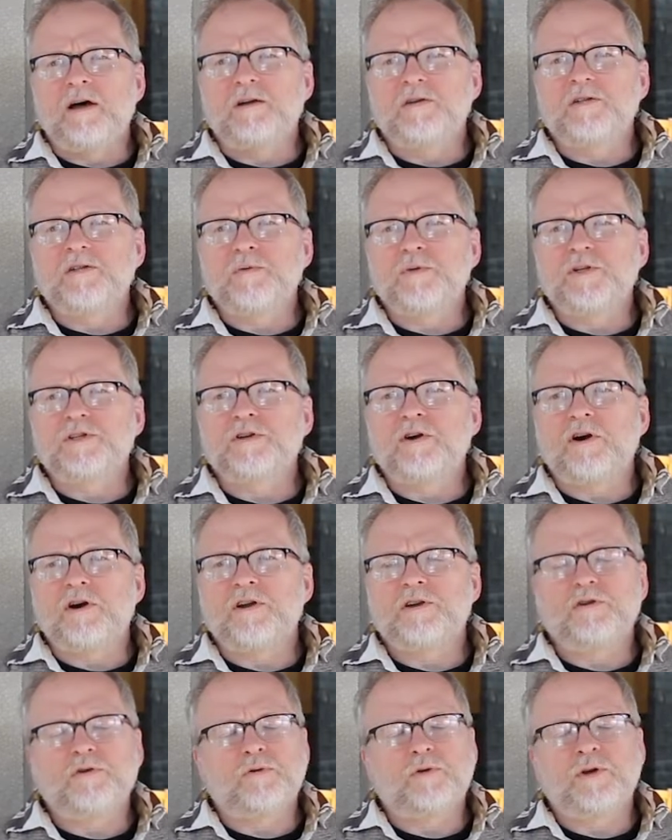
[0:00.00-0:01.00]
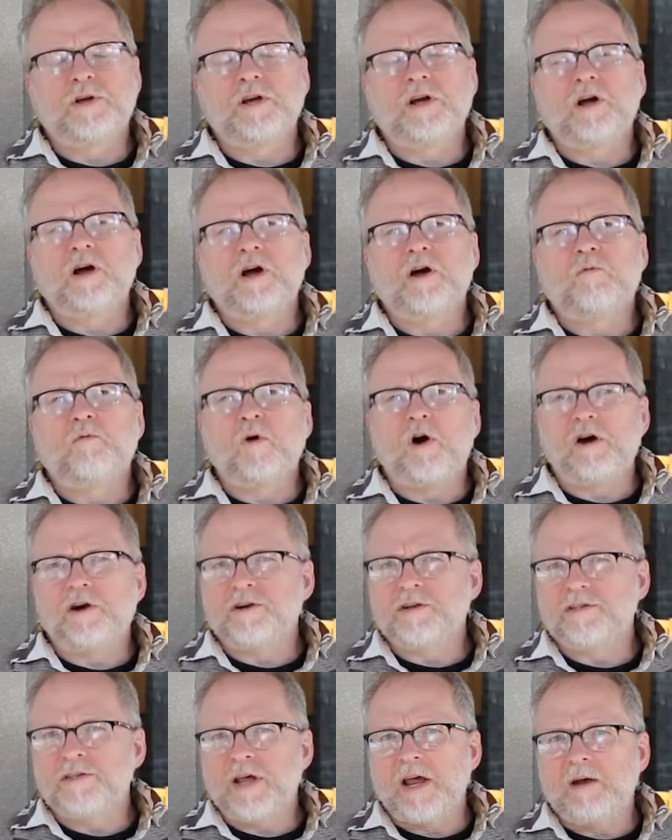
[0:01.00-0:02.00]
So we started doing
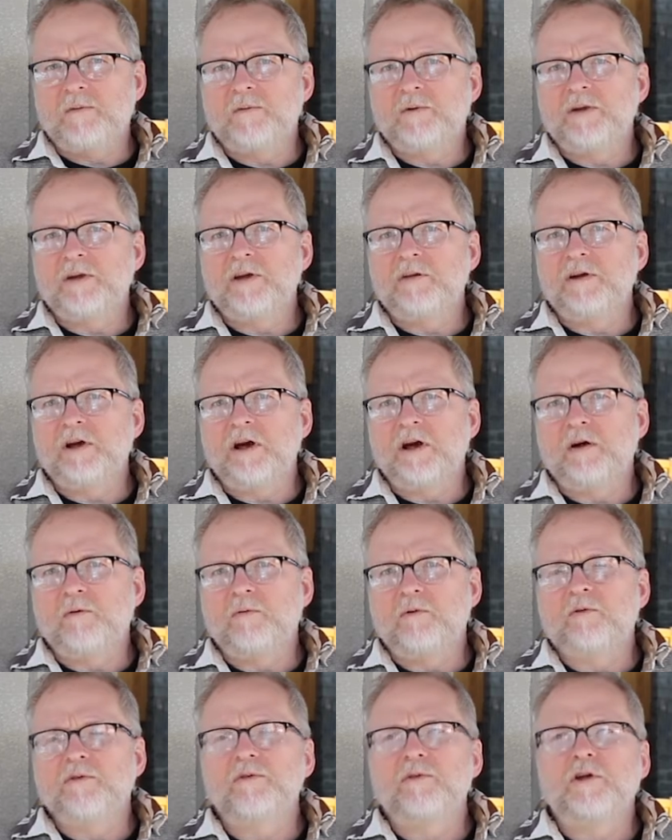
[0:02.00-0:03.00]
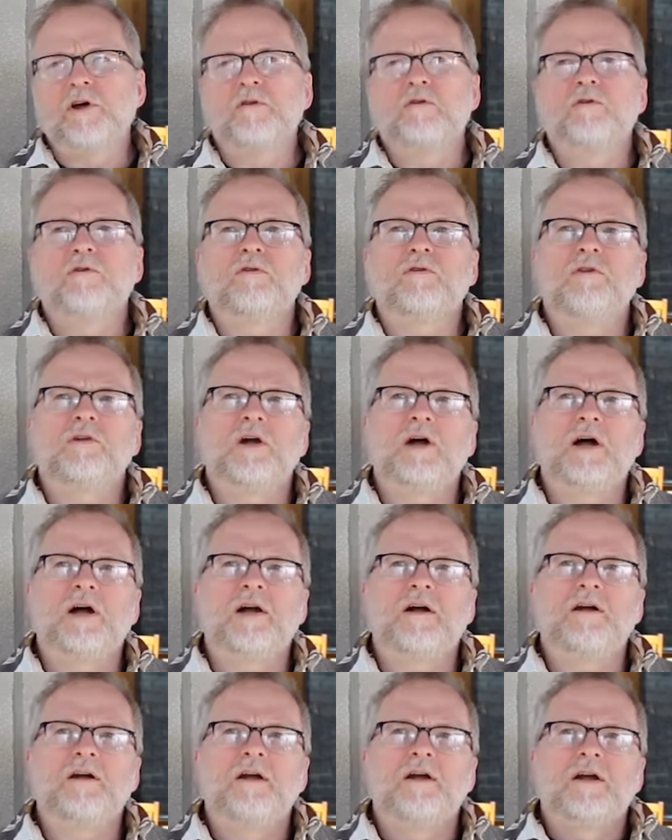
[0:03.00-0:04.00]
water sampling with a local
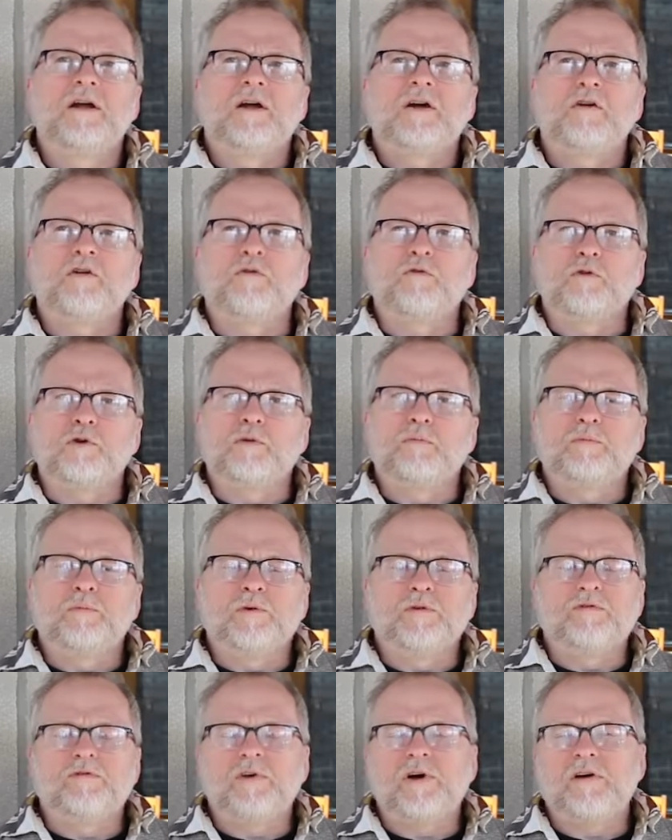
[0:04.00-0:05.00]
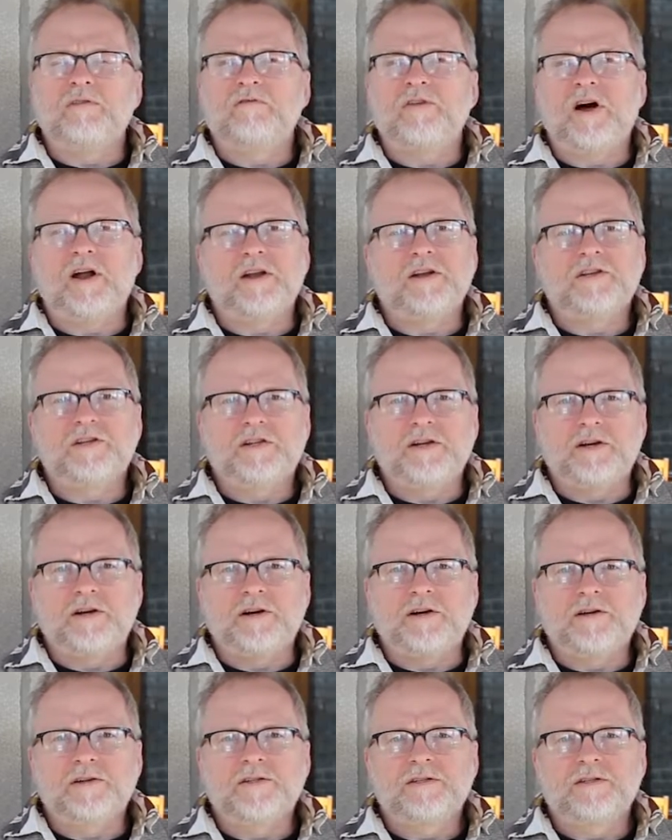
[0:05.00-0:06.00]
group of
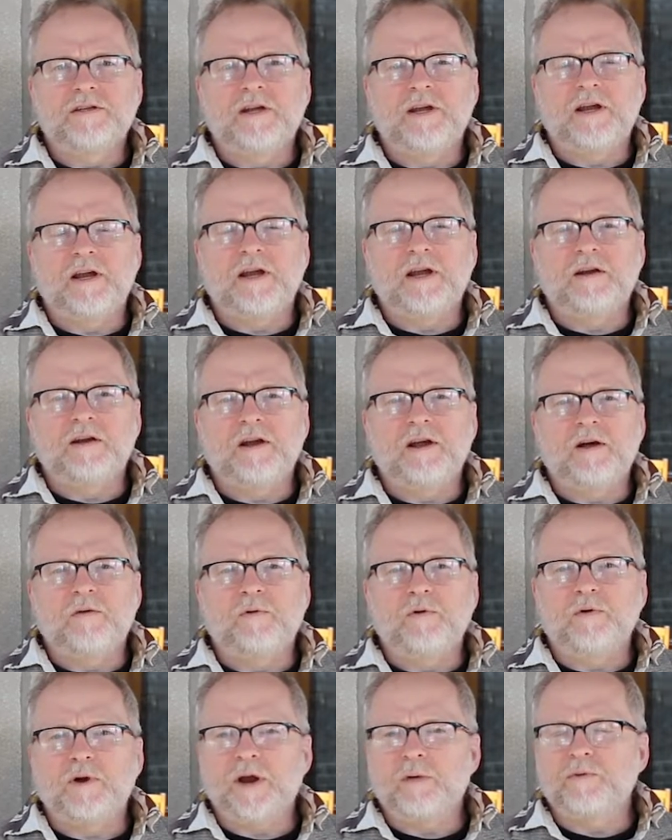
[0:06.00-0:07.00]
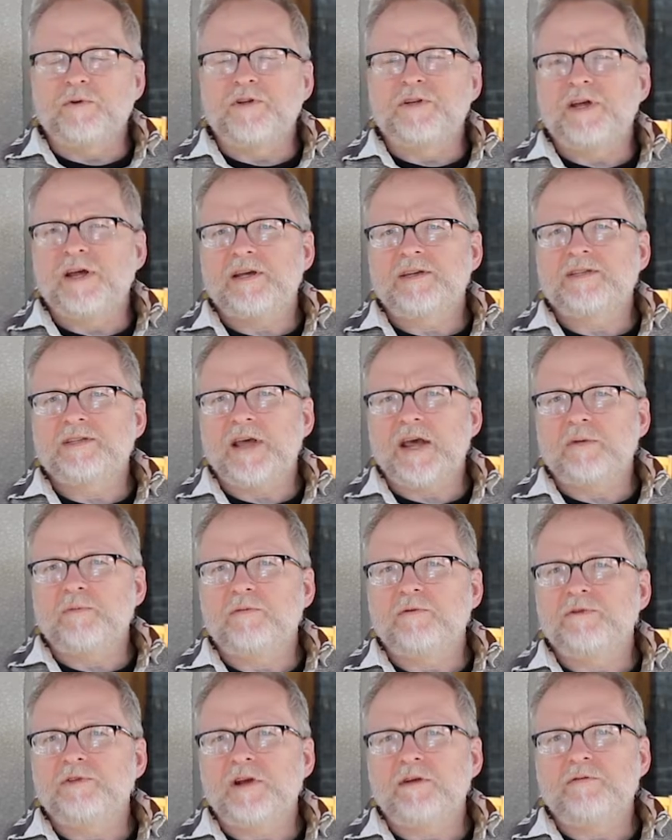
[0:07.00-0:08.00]
volunteers, and we were able to take
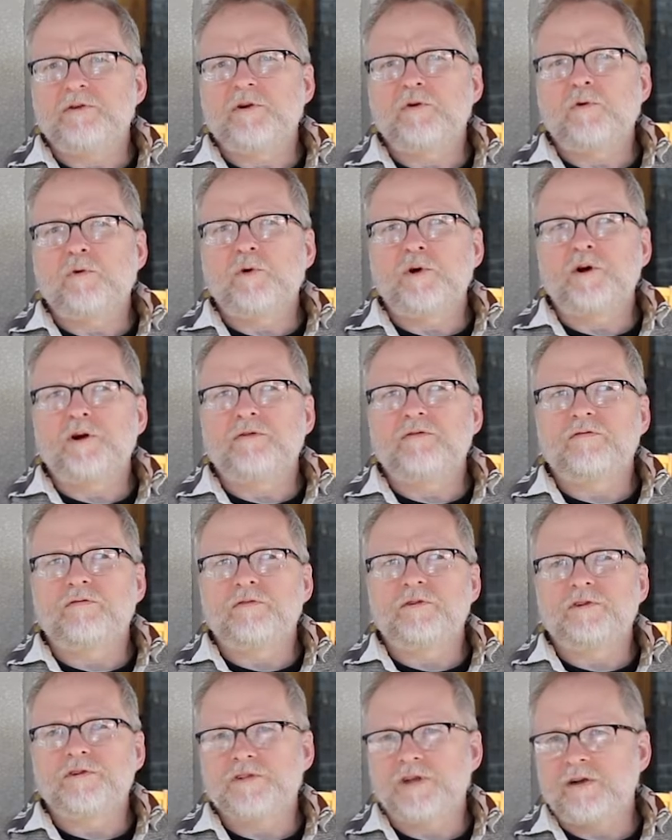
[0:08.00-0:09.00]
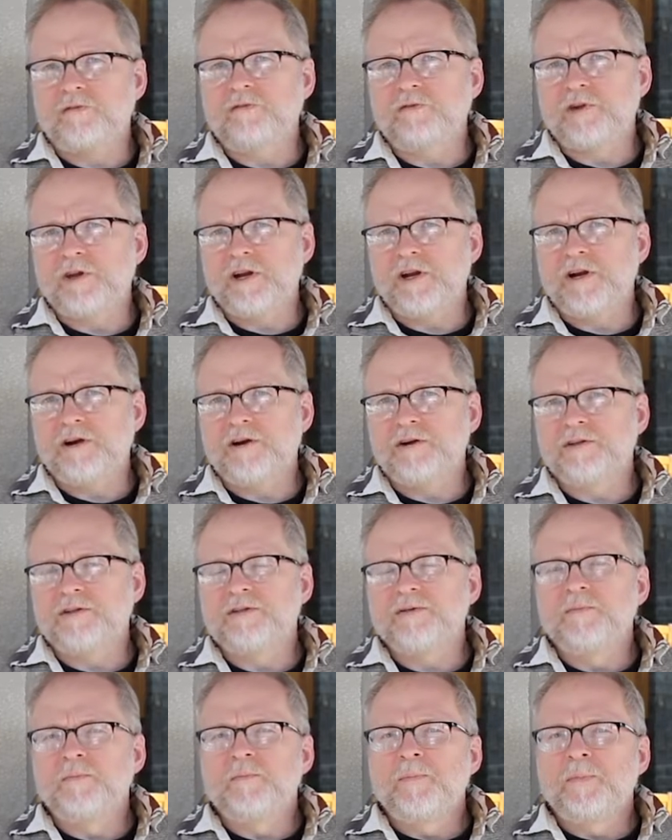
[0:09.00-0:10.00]
samples every quarter for several years